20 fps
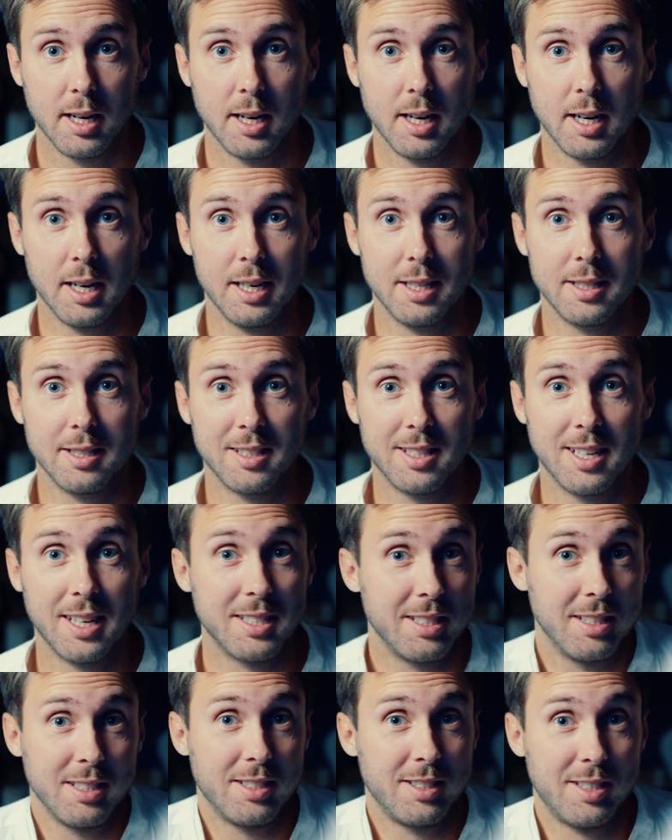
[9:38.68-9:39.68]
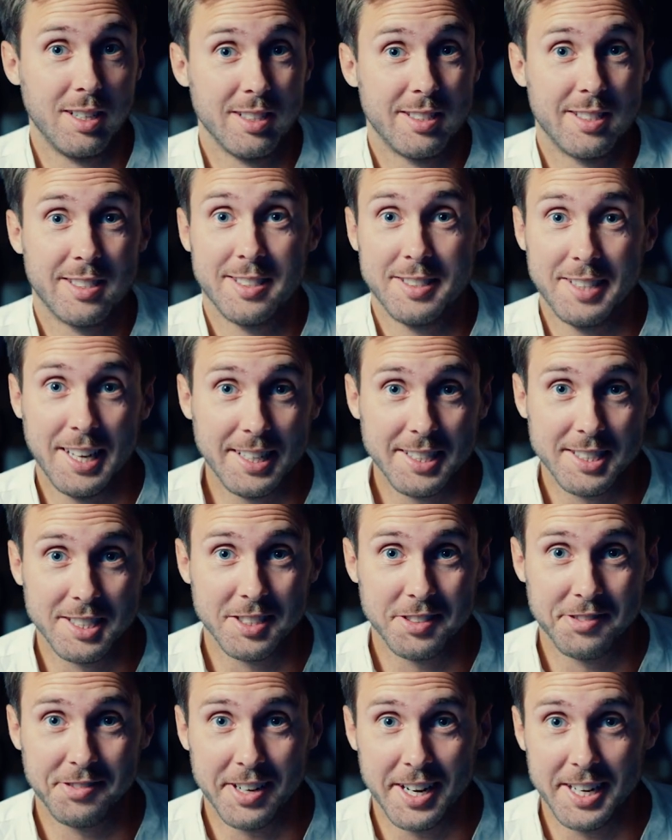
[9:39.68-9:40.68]
And that just
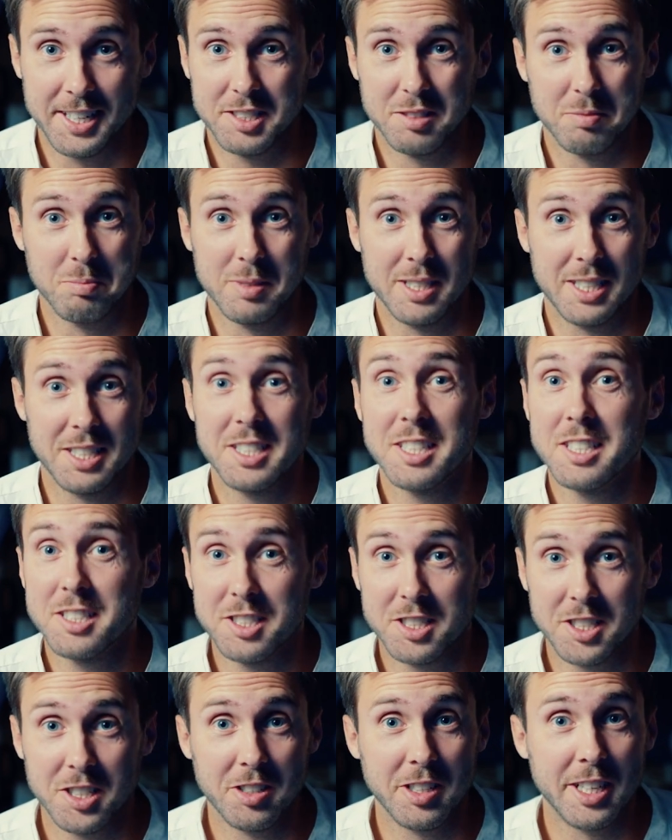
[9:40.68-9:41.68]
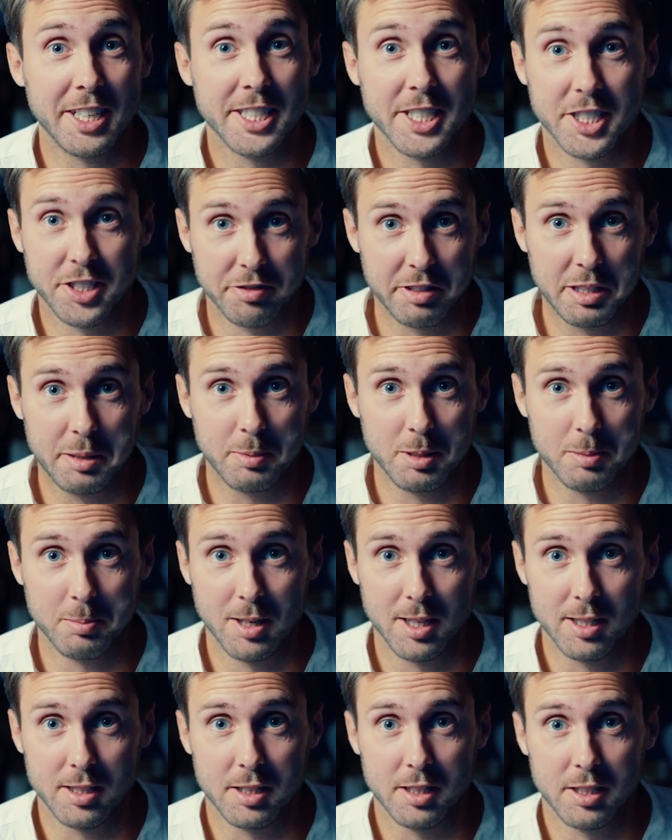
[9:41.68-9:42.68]
satisfies me so extremely
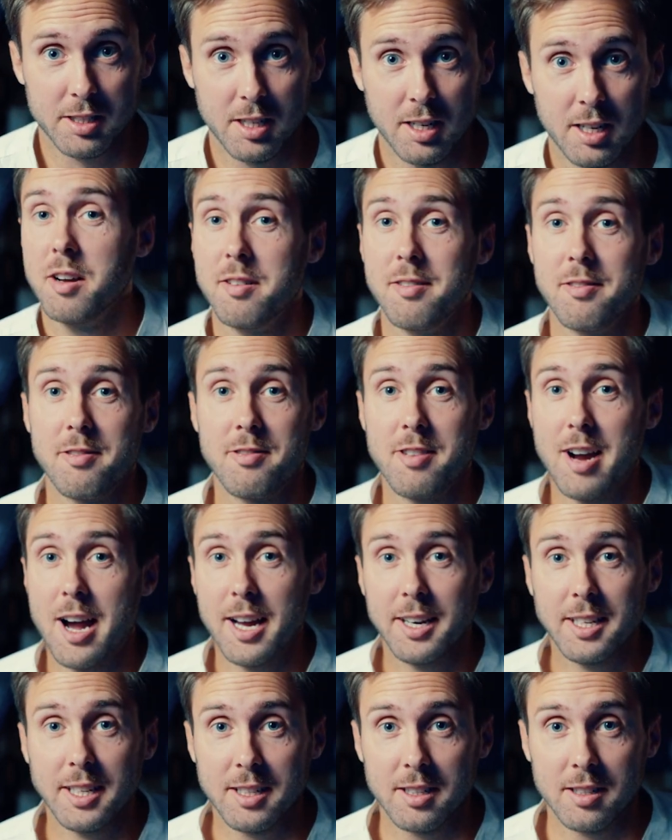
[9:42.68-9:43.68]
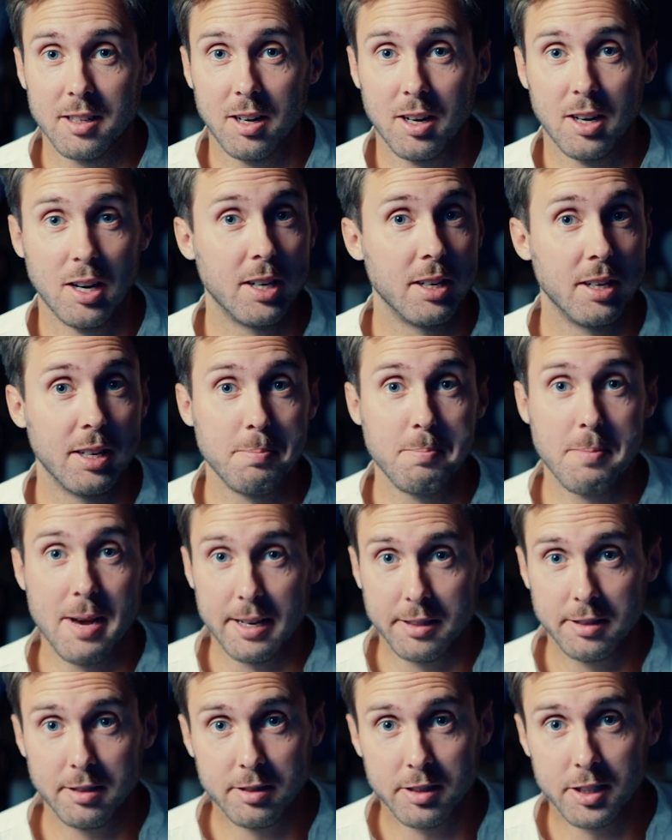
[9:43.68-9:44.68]
much. Writing on a
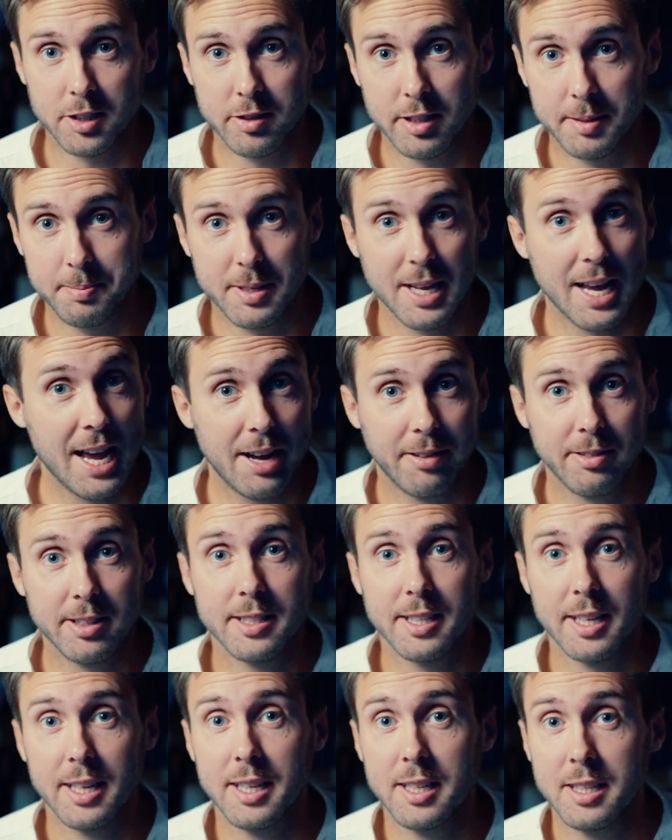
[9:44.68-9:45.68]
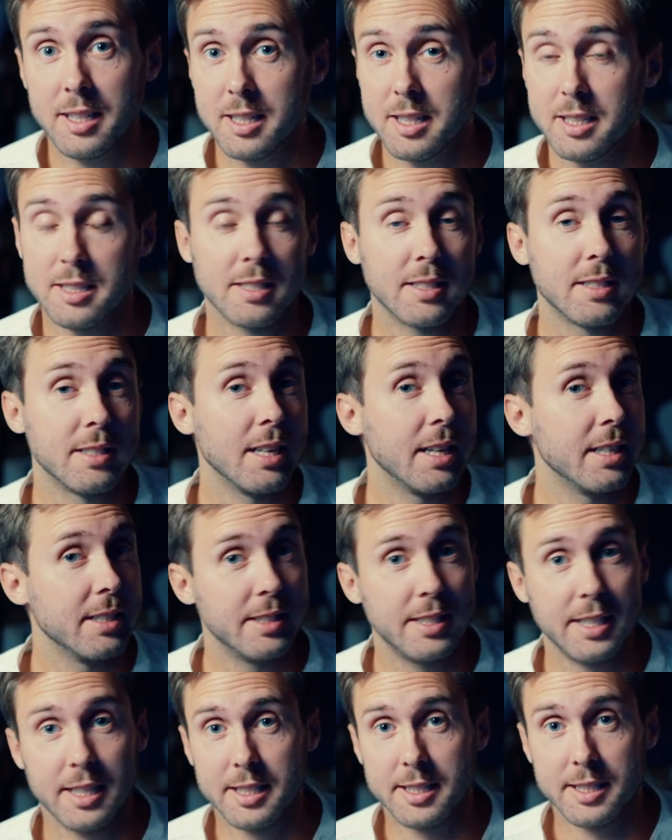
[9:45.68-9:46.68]
manuscript every day is
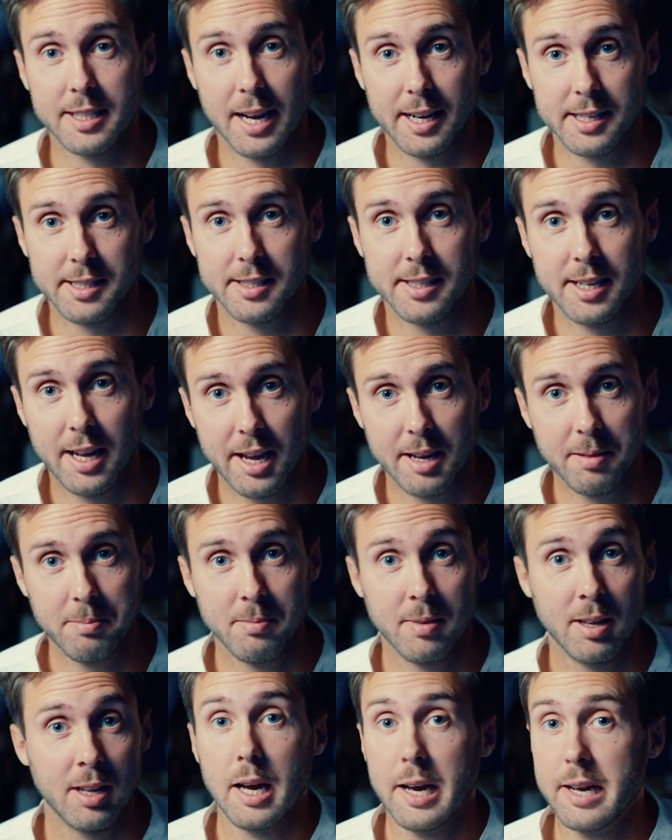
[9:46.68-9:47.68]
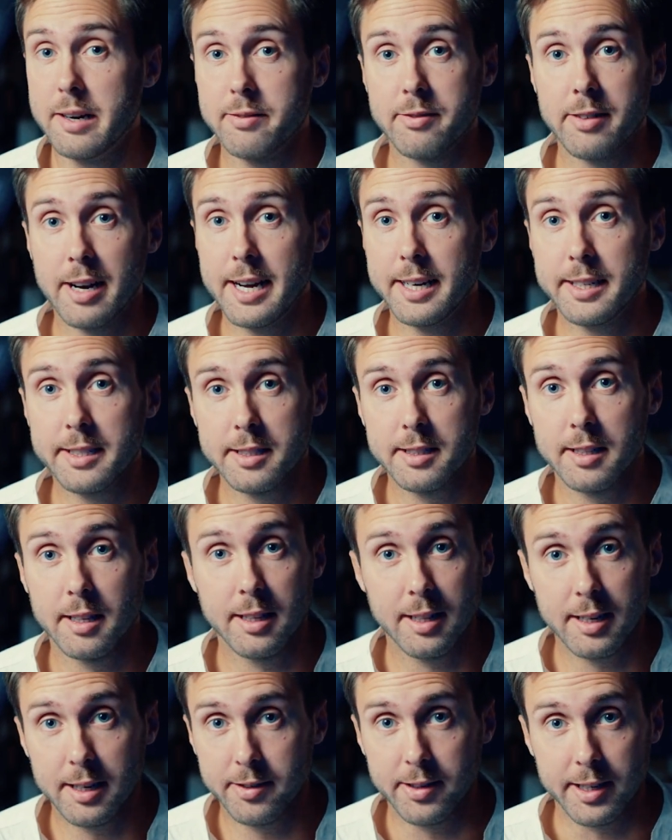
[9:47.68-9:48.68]
the exact same. And
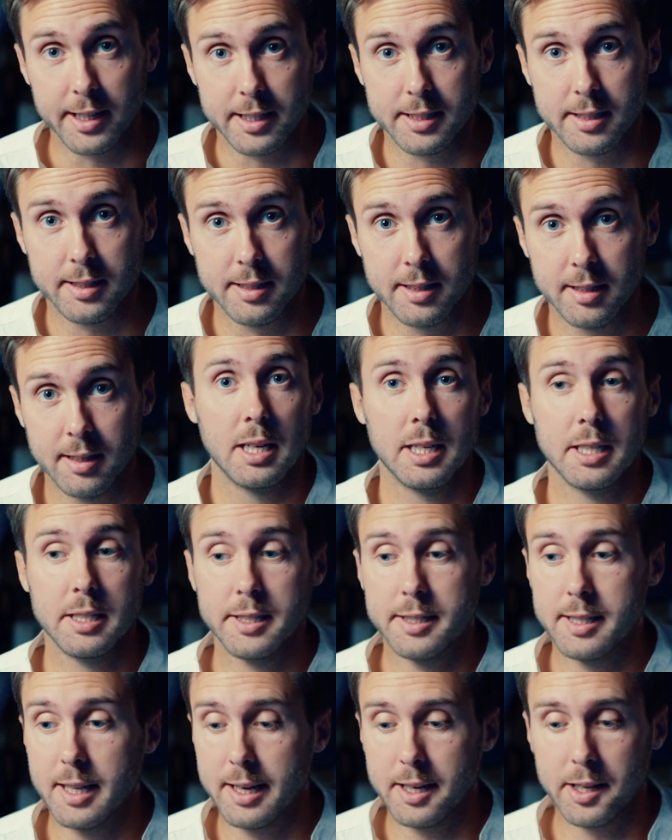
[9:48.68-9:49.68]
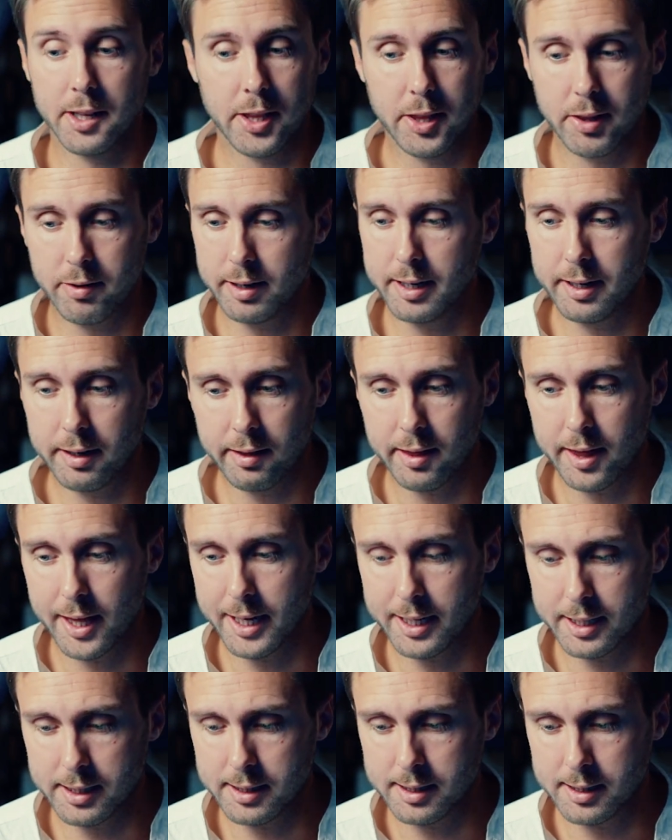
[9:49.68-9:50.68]
writing lyrics is like 3
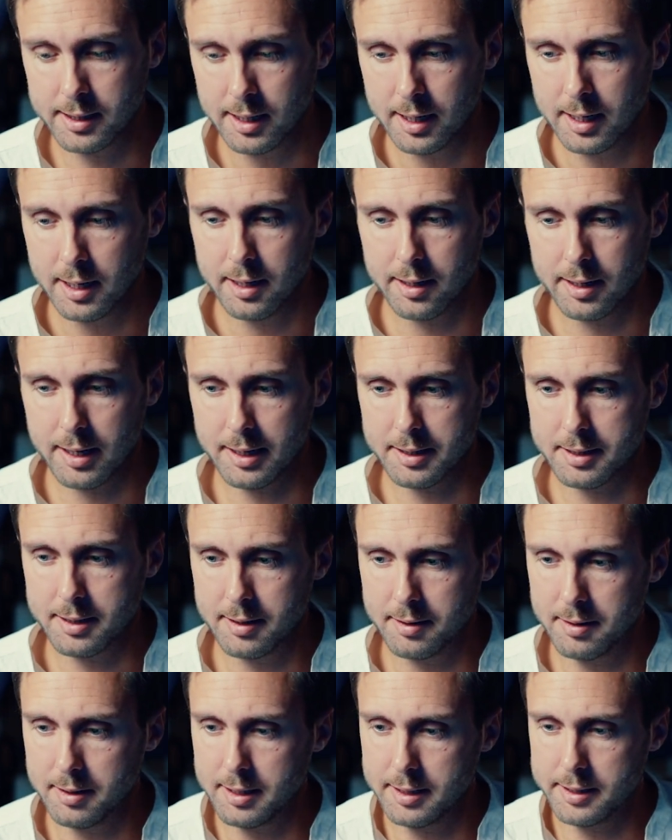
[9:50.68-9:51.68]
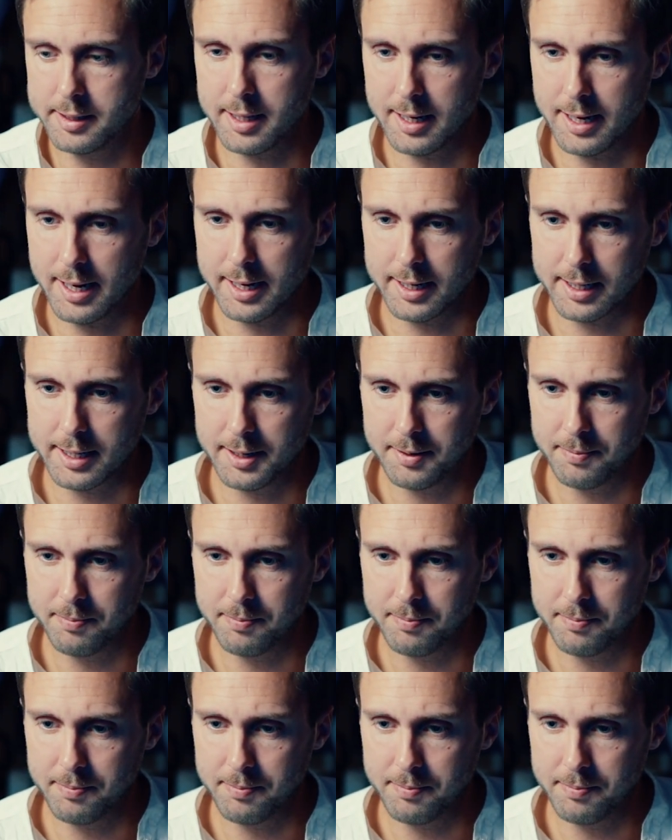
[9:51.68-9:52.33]
things that is like,